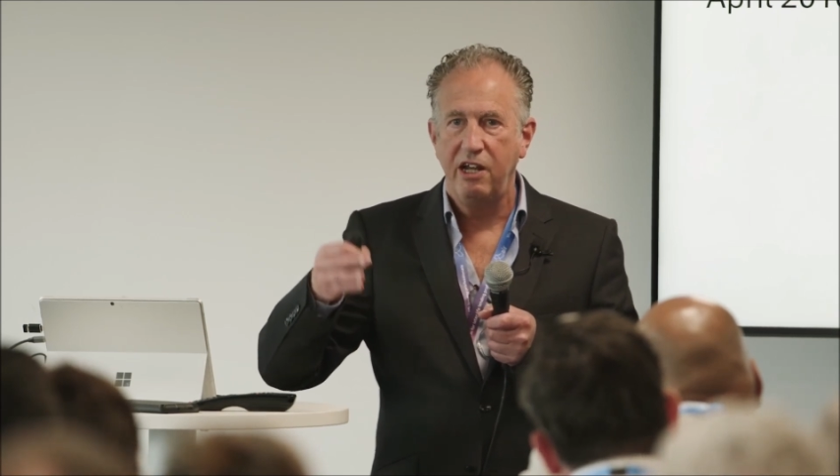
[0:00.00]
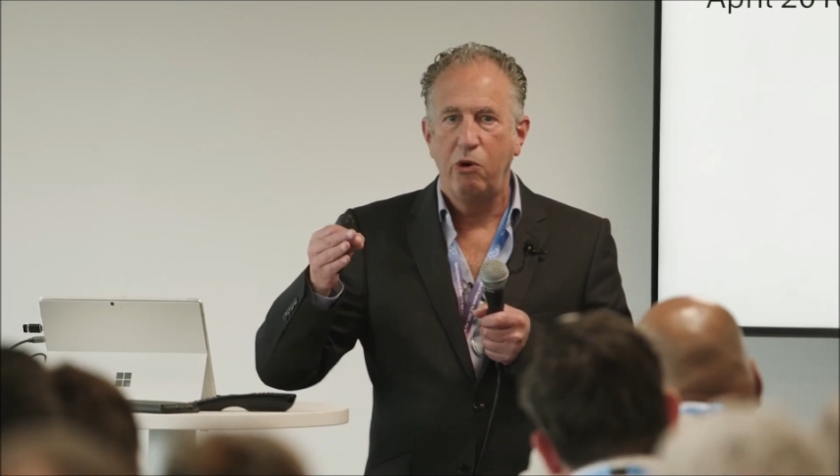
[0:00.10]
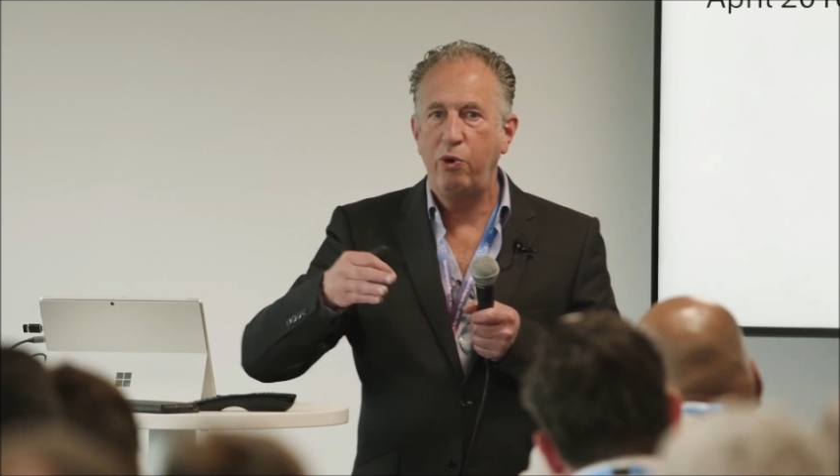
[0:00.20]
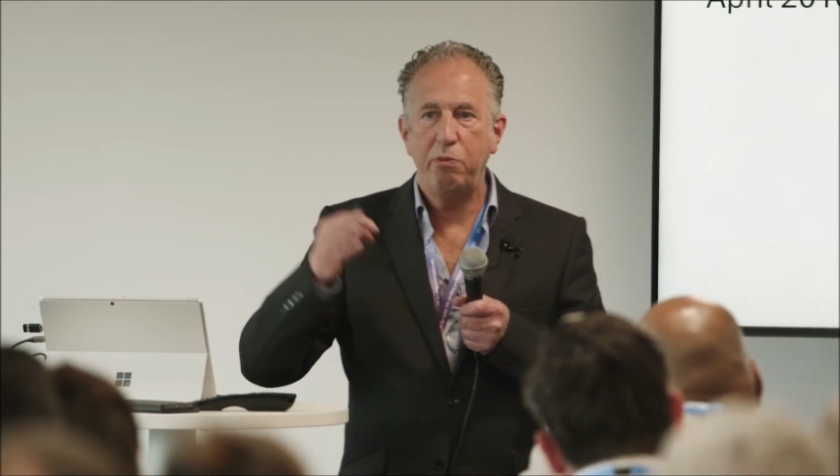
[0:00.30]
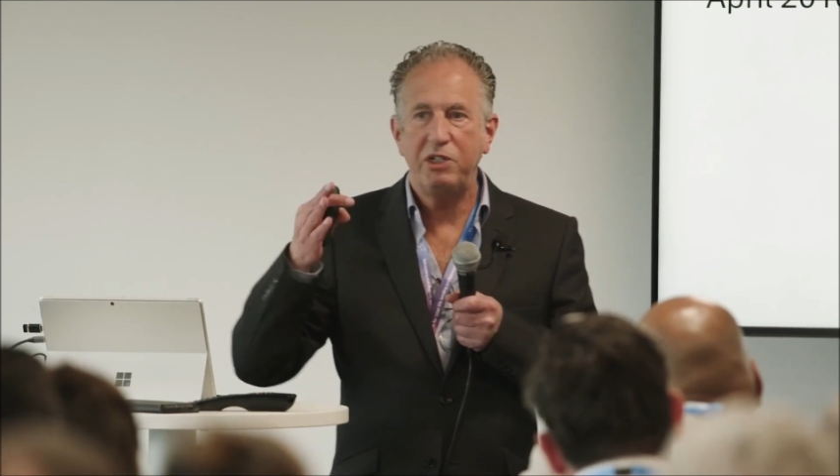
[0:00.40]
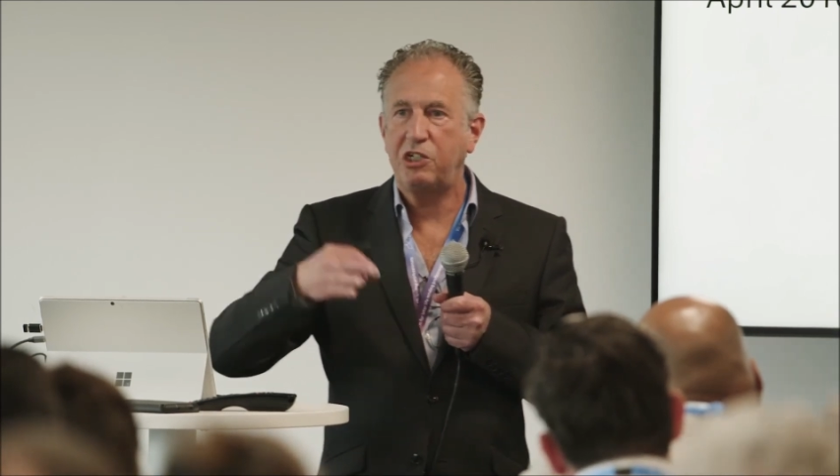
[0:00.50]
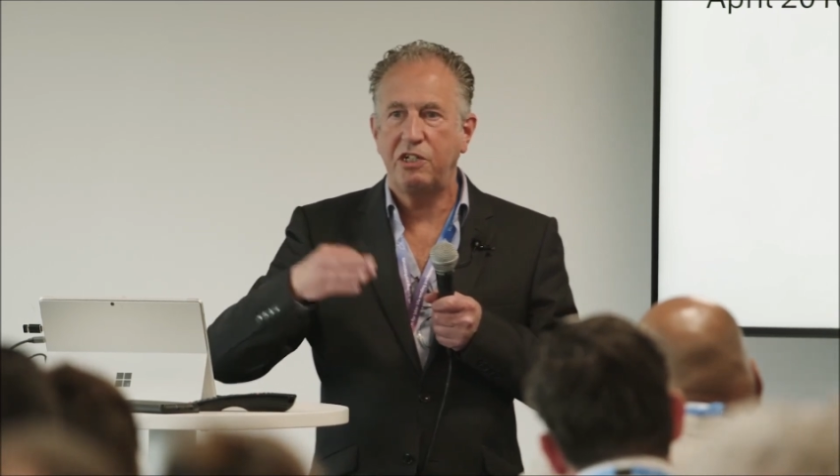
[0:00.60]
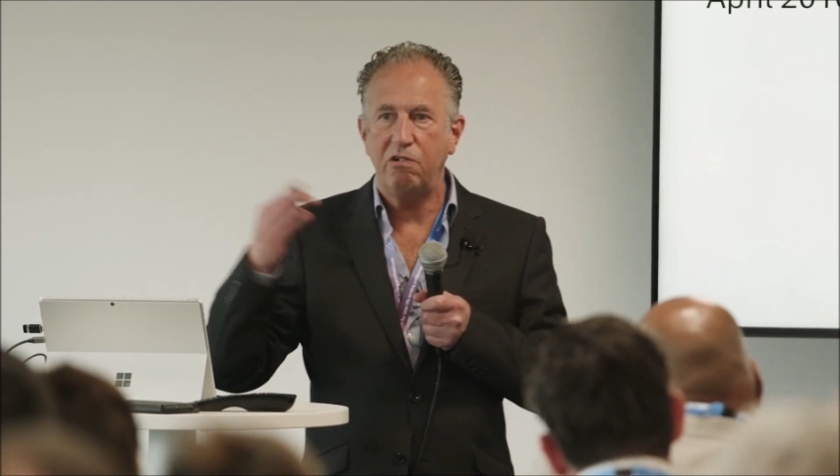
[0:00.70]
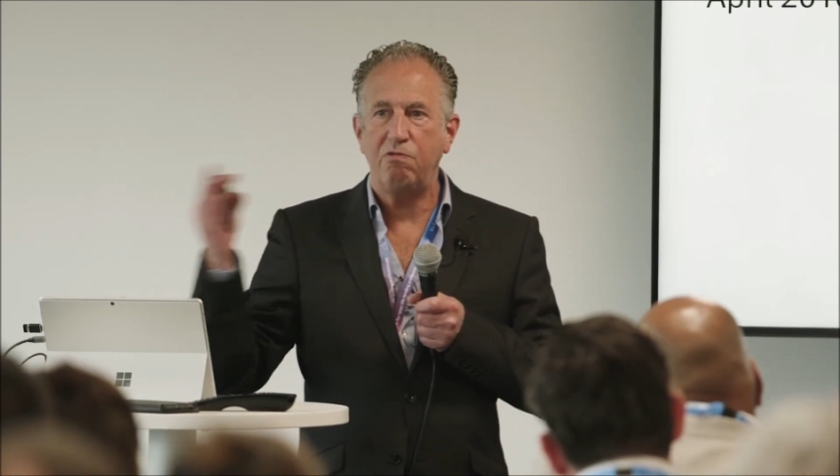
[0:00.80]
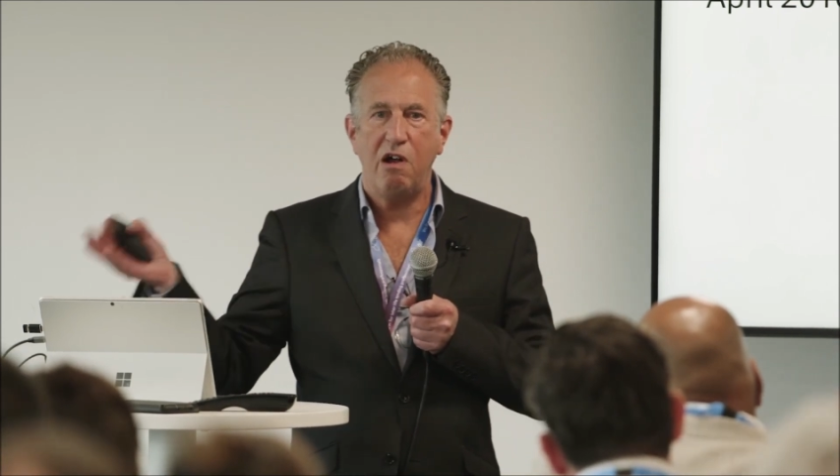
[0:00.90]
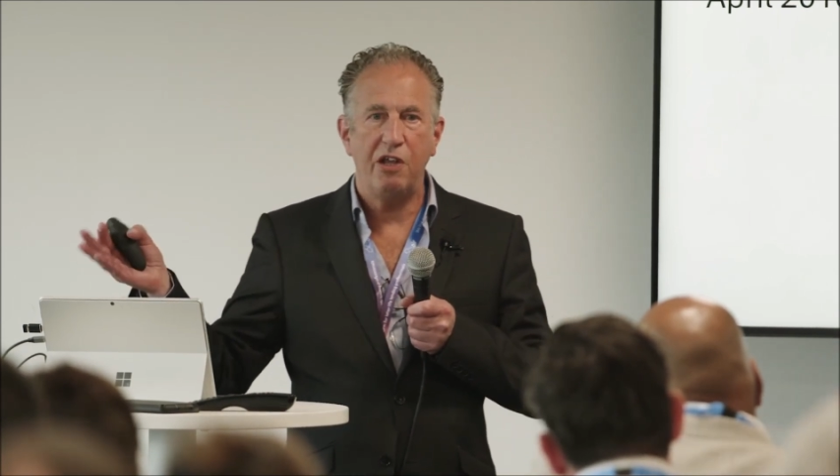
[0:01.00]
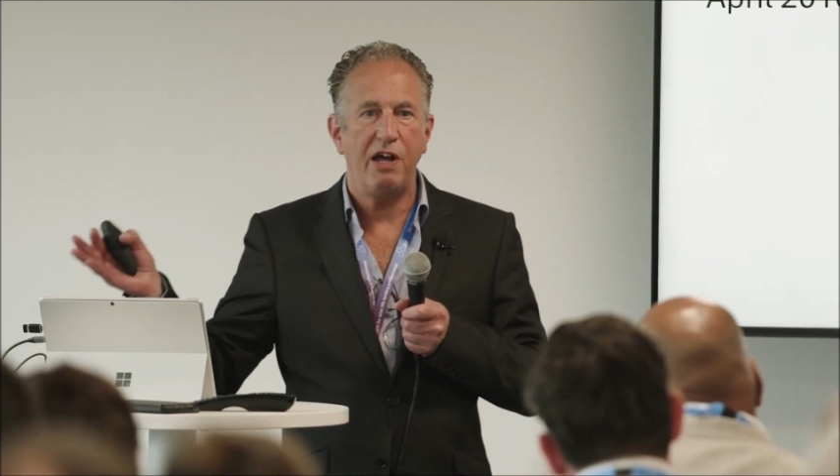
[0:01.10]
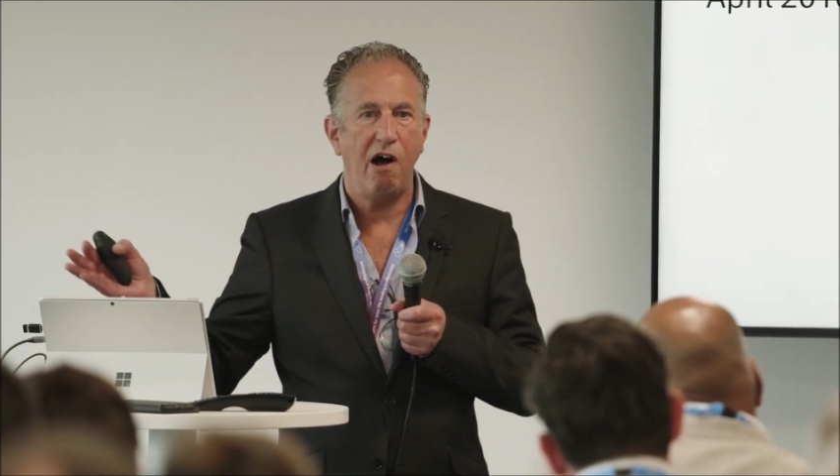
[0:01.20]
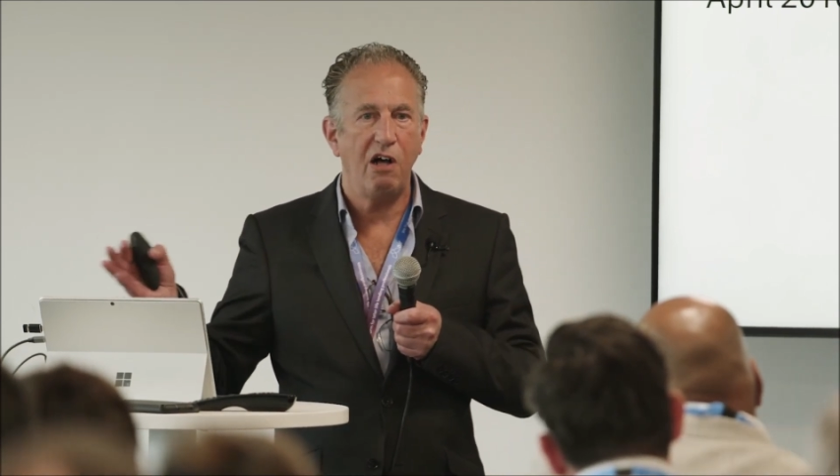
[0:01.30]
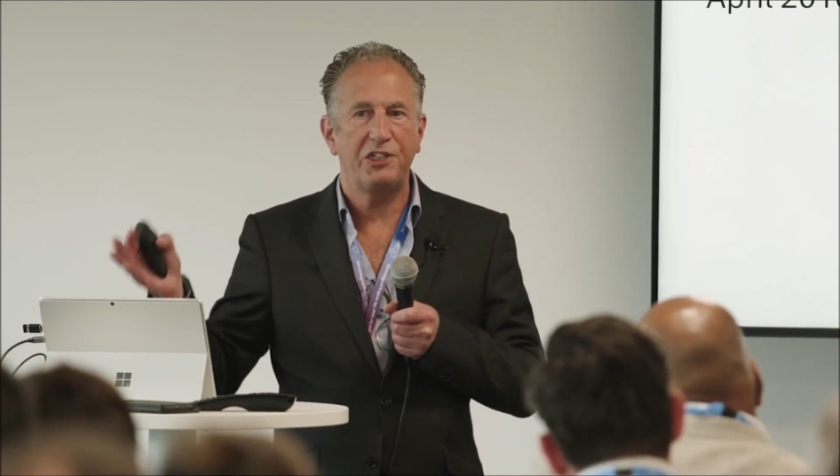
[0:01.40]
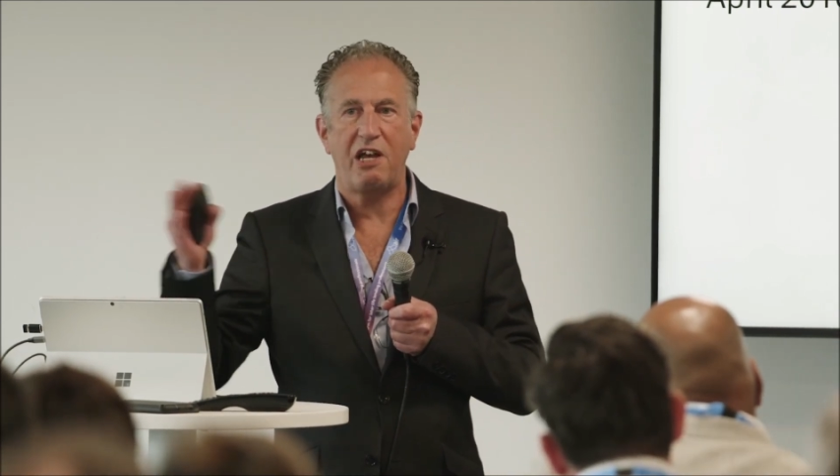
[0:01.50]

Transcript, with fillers: we would still rather ask